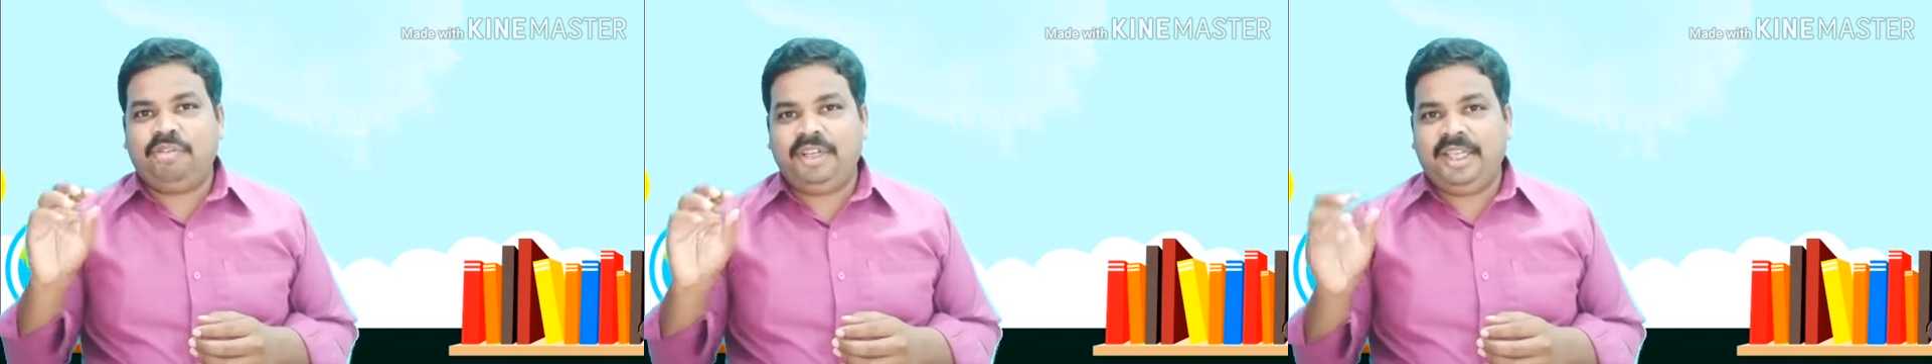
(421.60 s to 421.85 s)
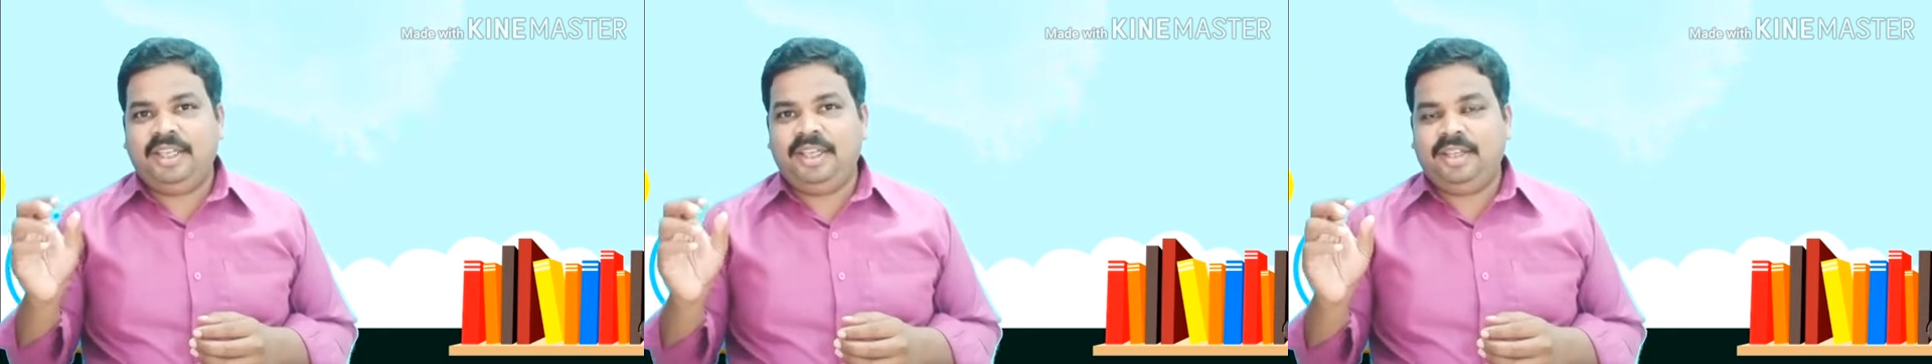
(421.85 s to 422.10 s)
of
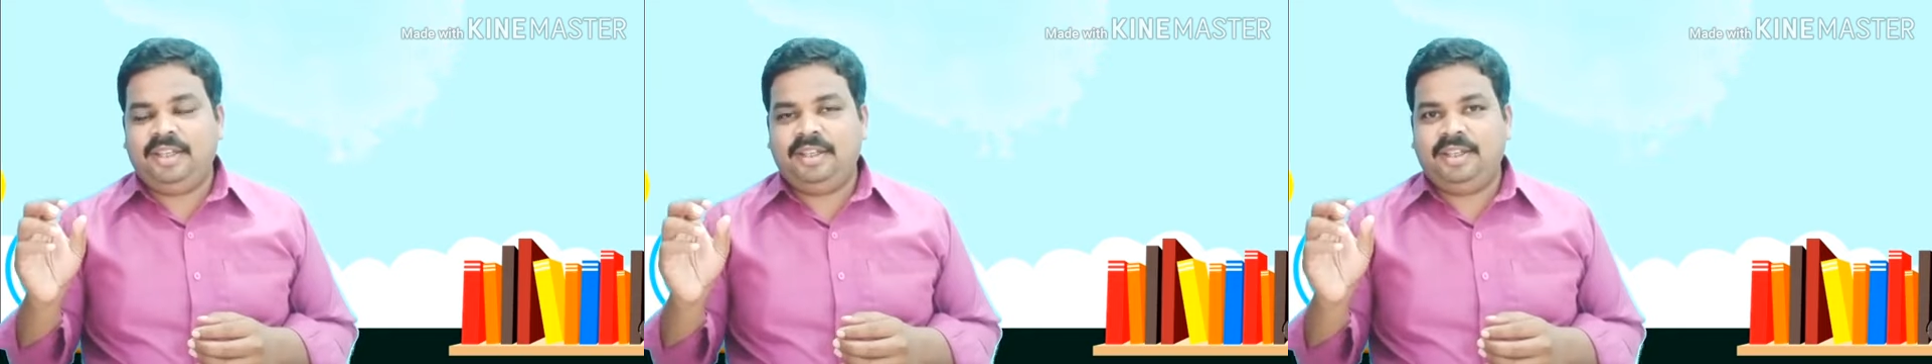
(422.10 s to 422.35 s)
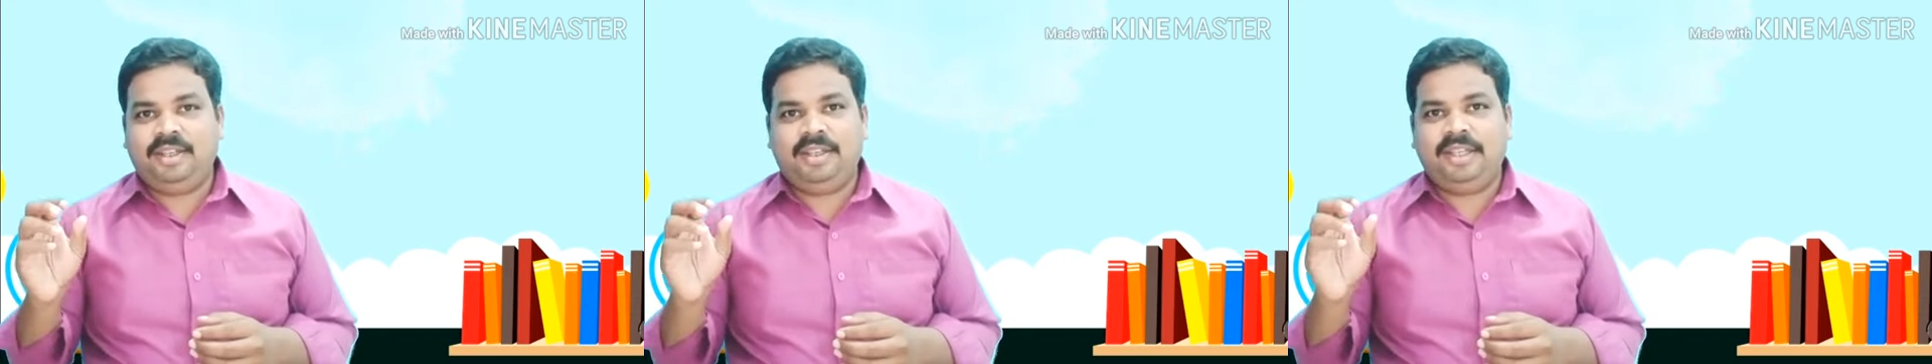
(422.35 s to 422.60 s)
E
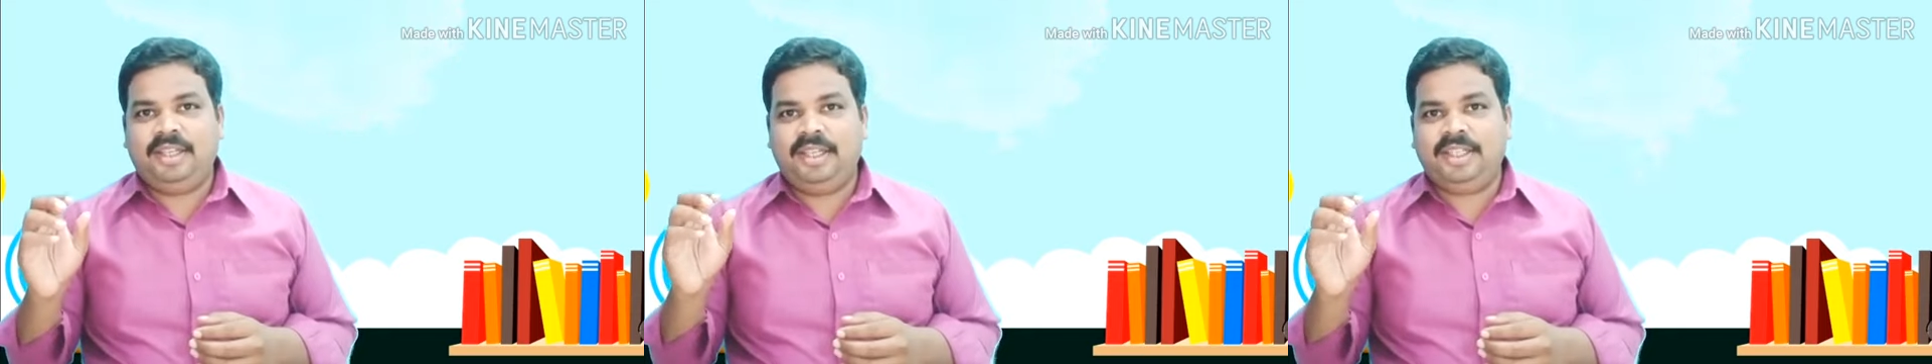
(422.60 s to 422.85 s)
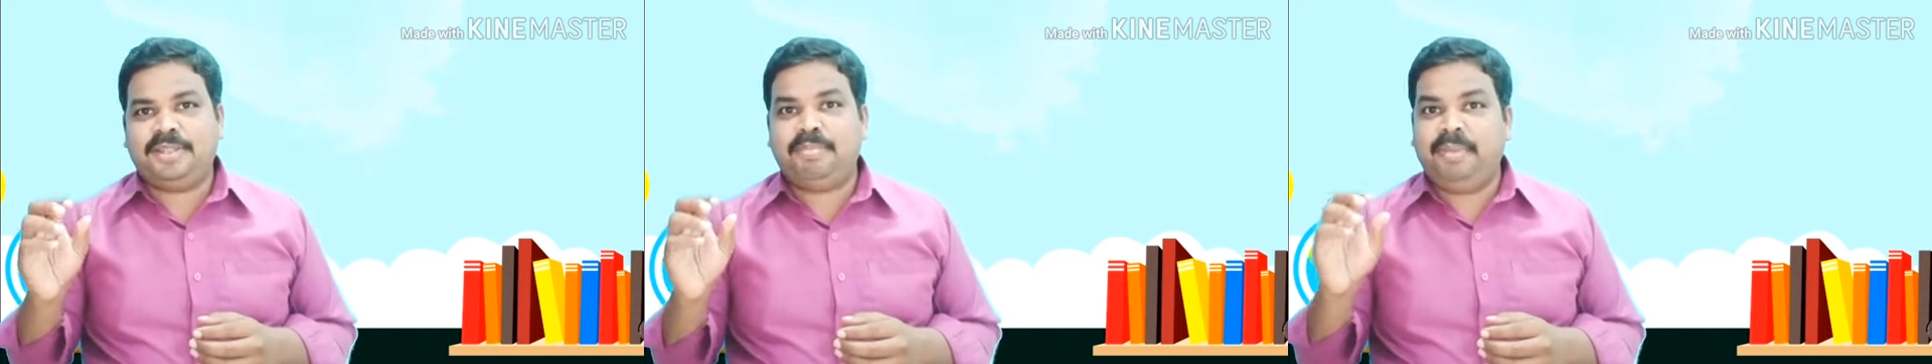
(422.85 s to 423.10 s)

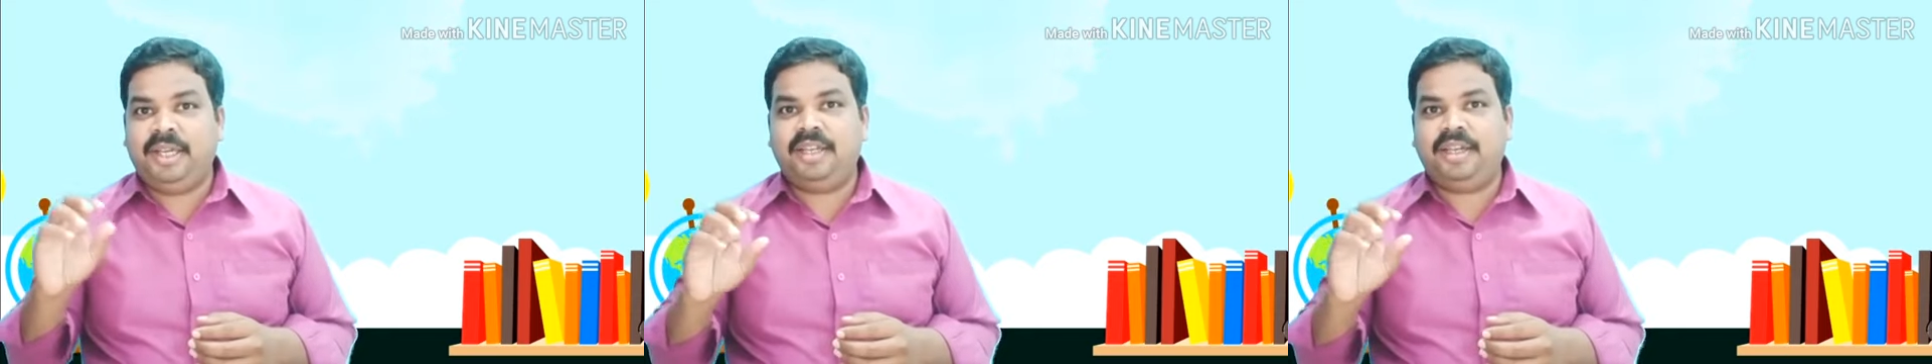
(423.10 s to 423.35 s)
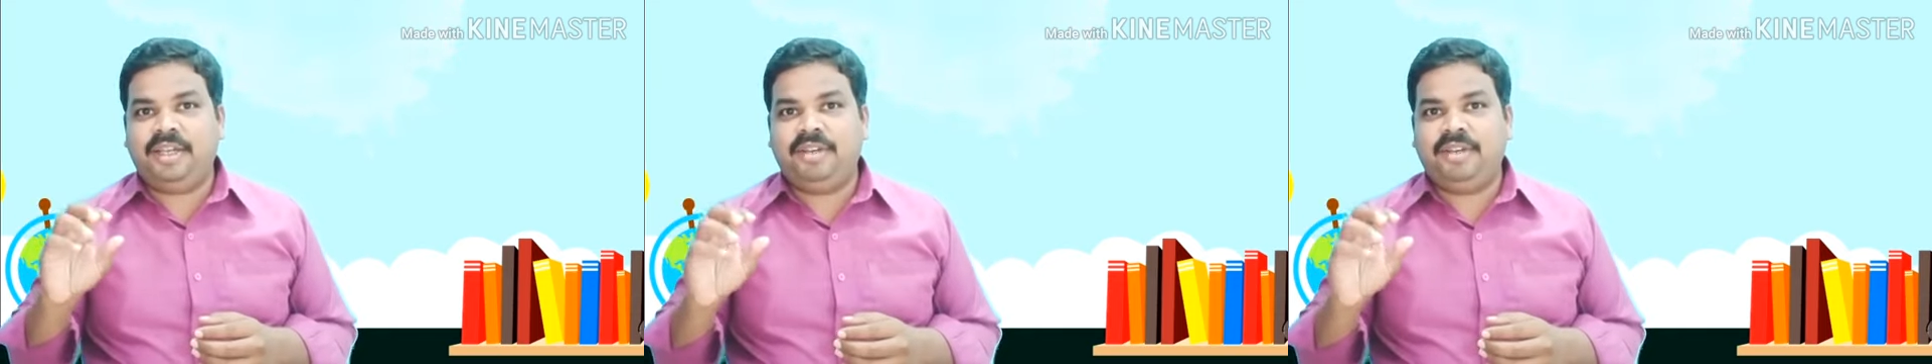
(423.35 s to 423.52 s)
is making a